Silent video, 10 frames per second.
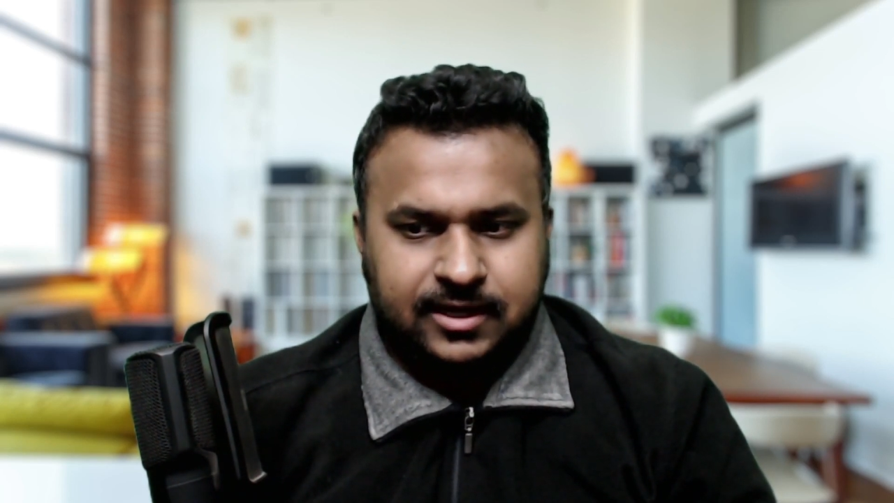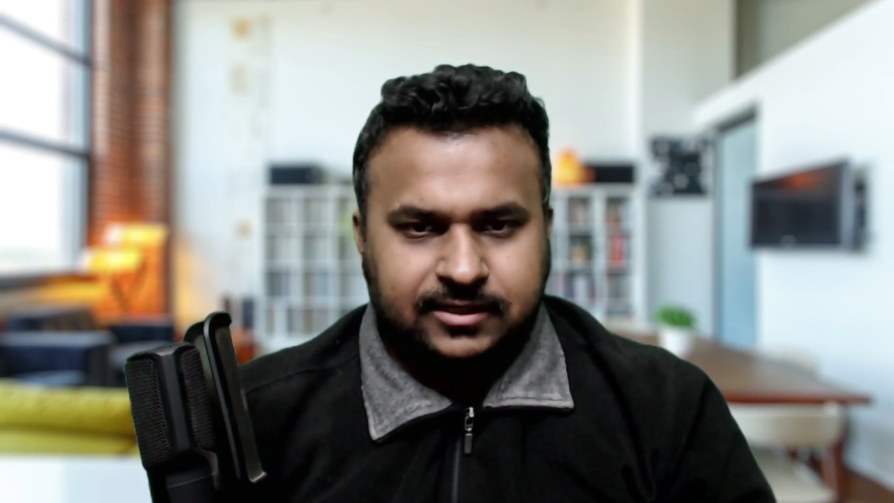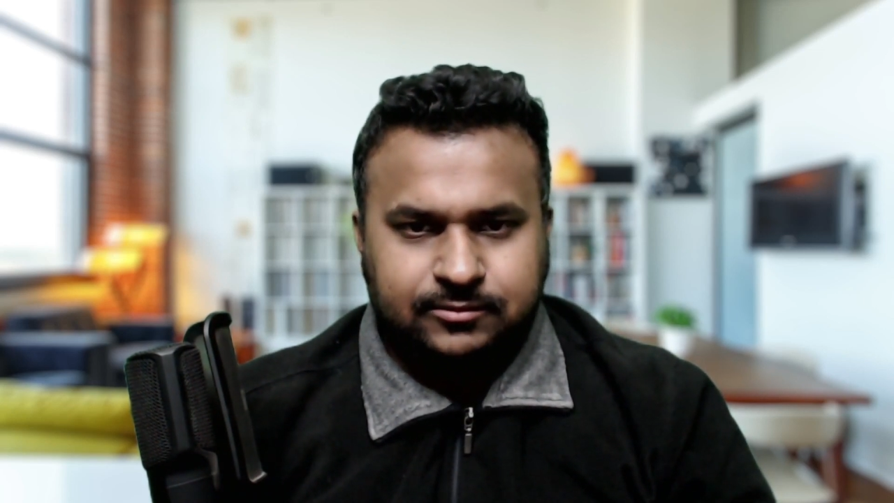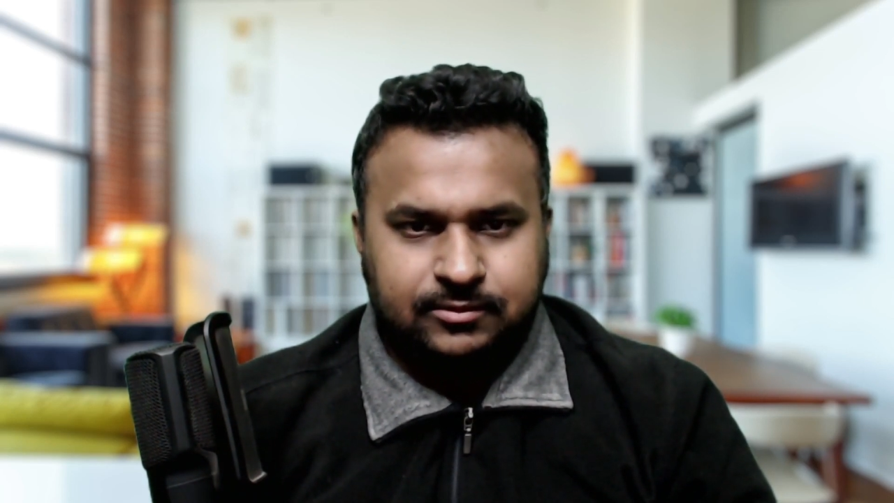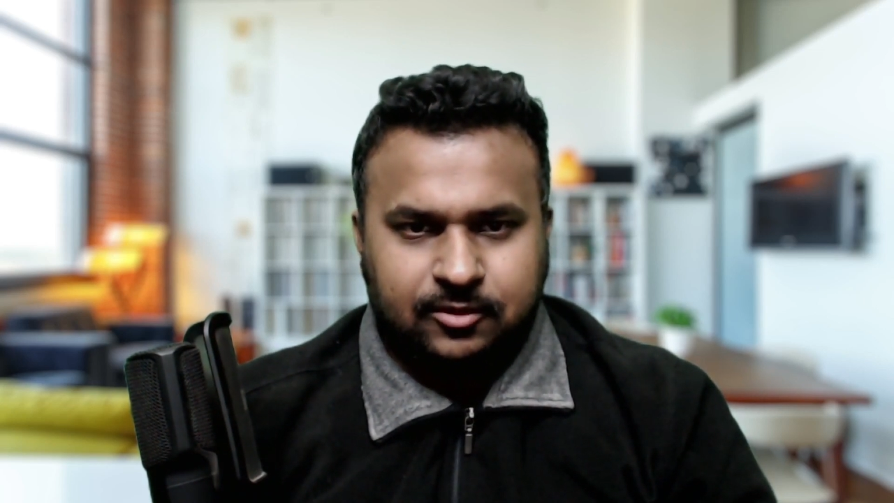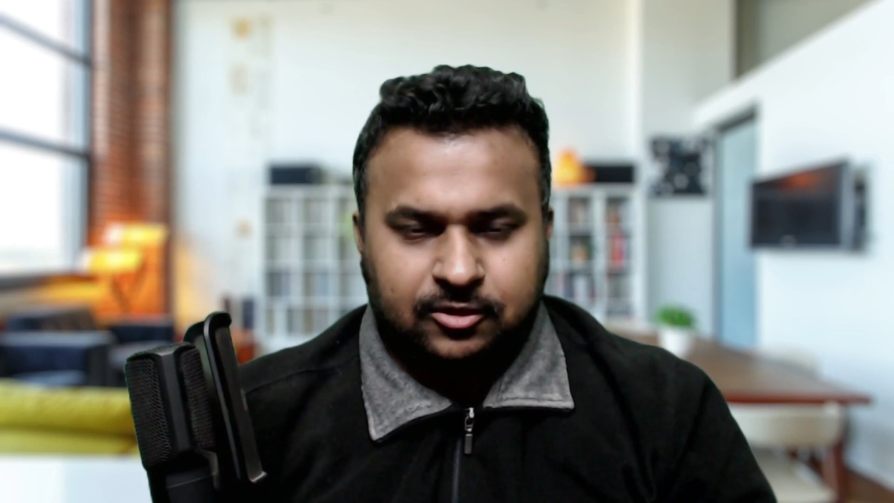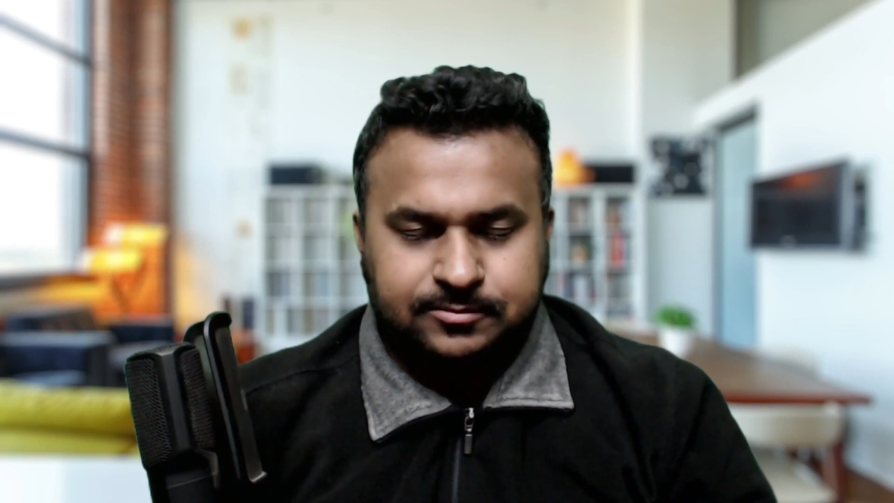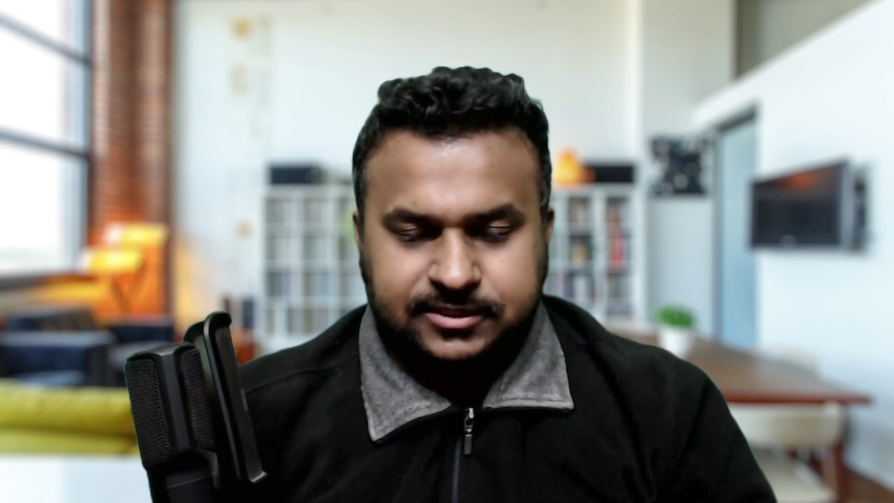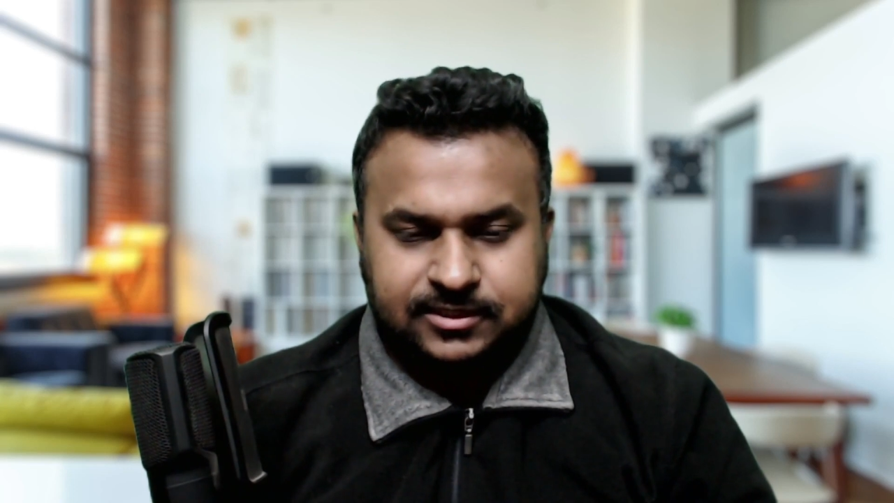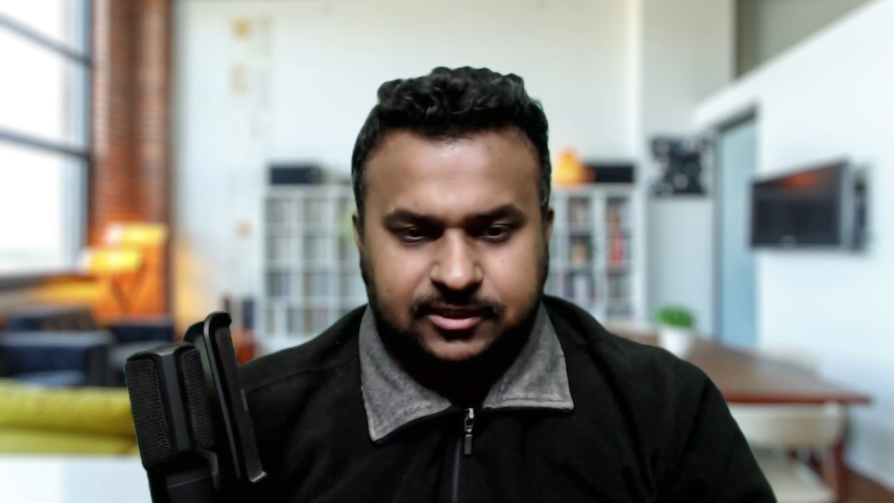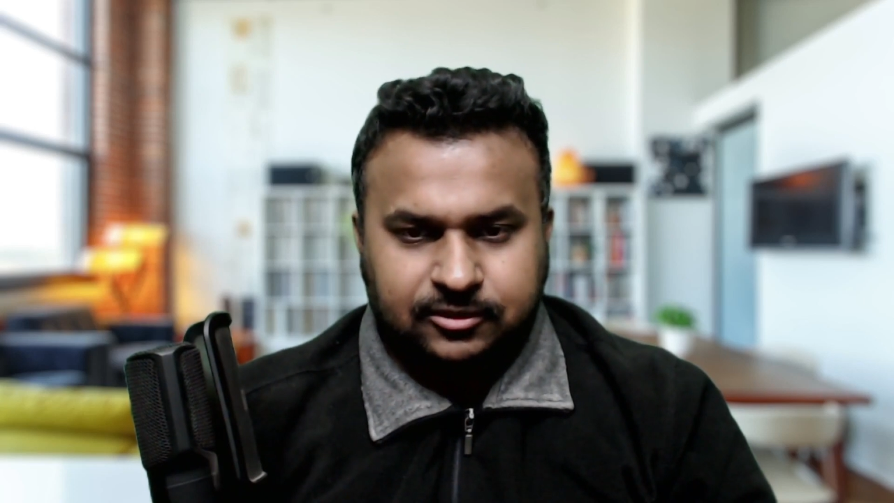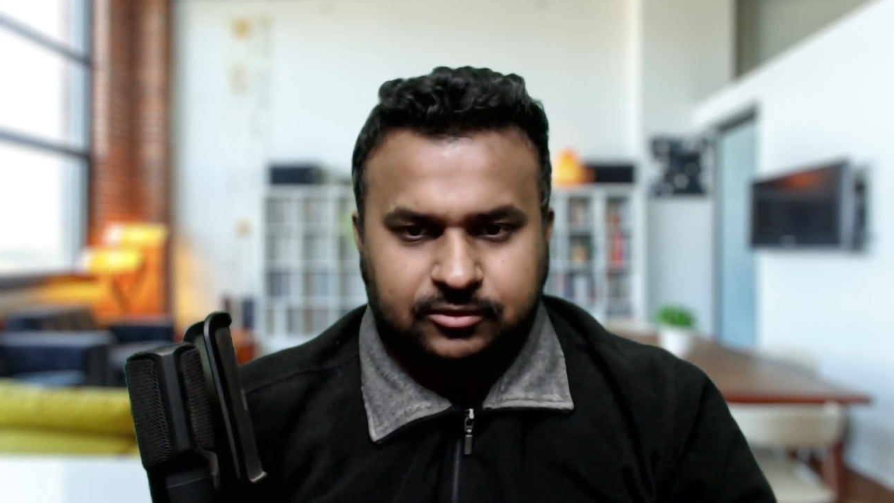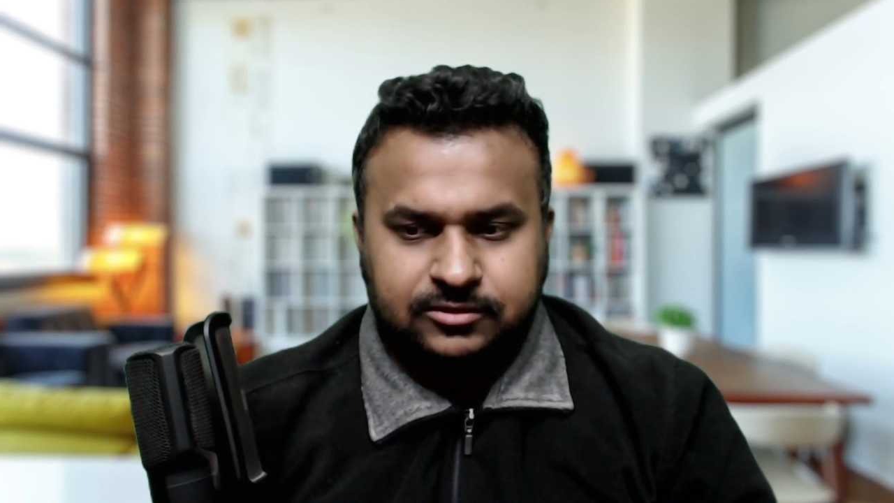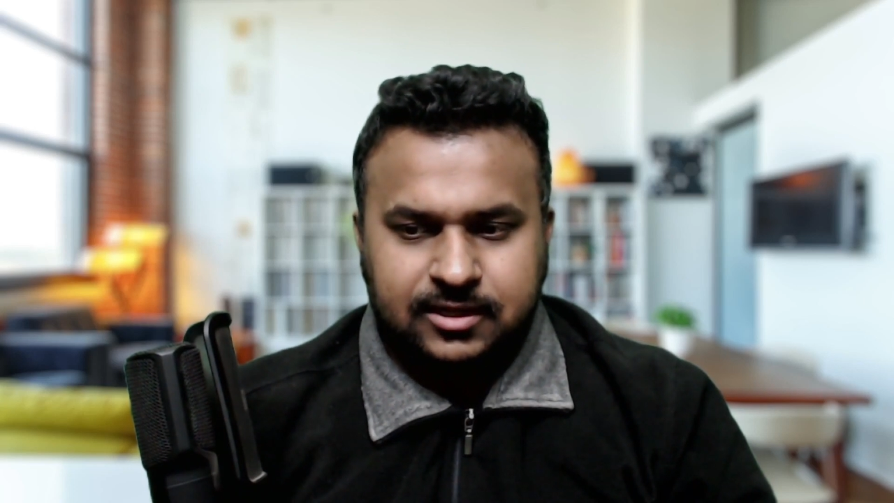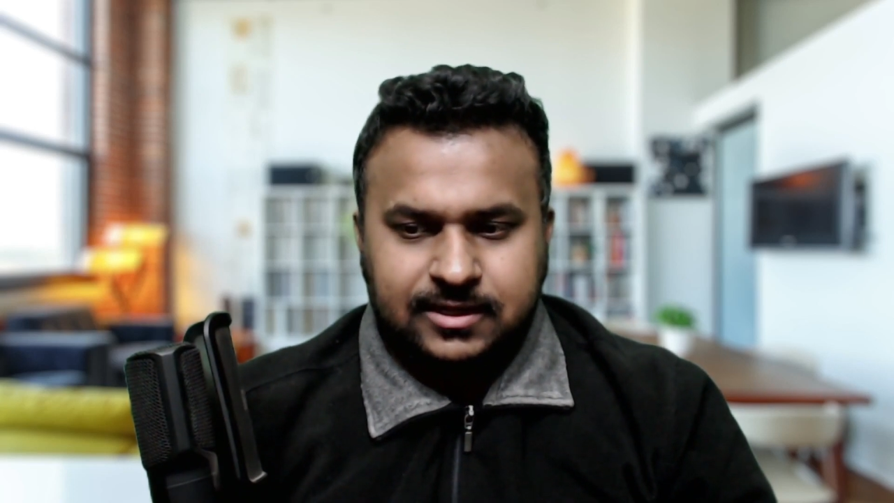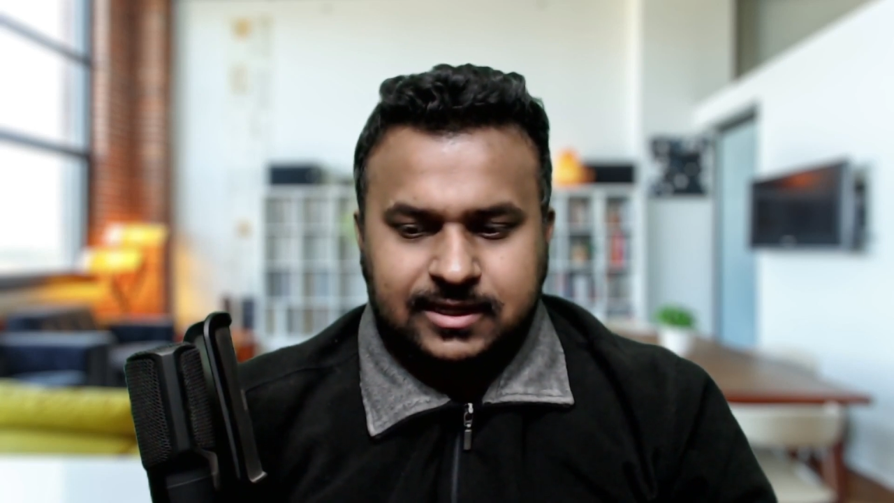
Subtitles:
and it will automatically load.